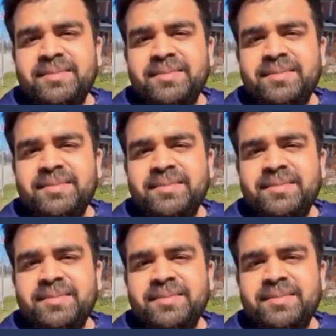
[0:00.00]

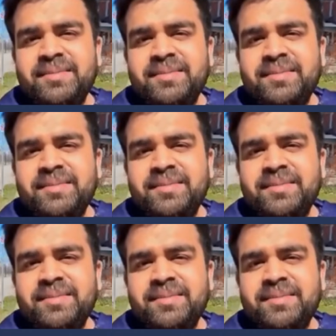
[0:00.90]

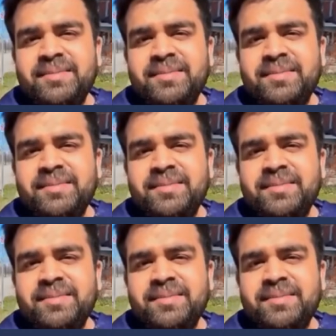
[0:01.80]

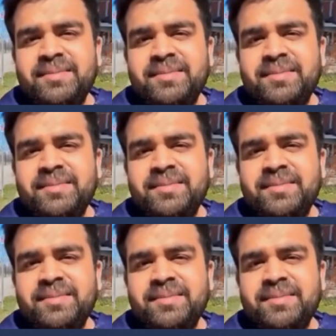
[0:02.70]

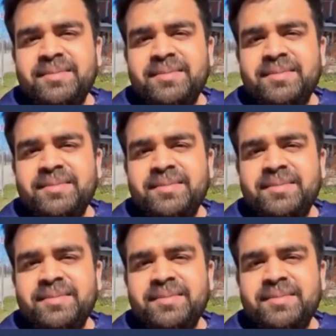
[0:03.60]

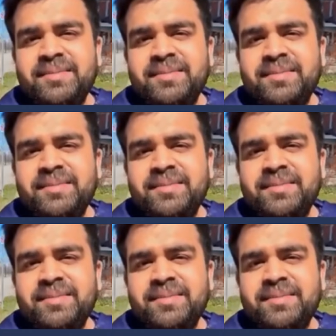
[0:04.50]

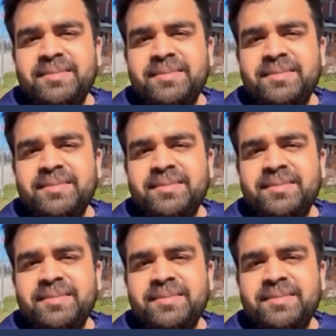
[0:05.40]

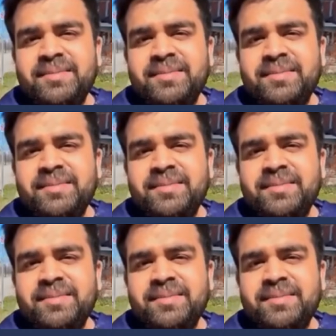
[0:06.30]

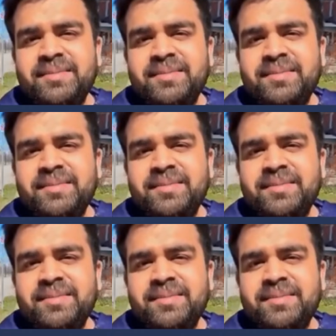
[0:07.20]
[no speech]